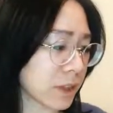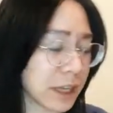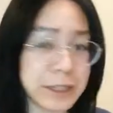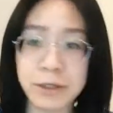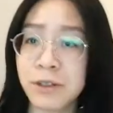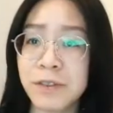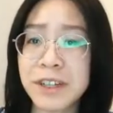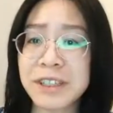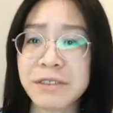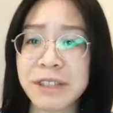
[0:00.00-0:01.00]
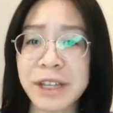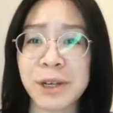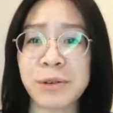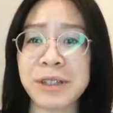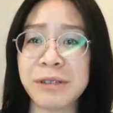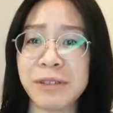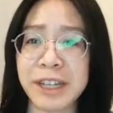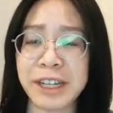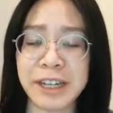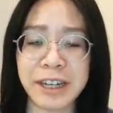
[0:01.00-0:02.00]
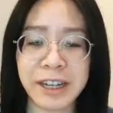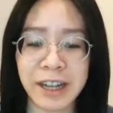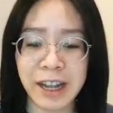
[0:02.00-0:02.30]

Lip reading: And so far it's a really cozy read,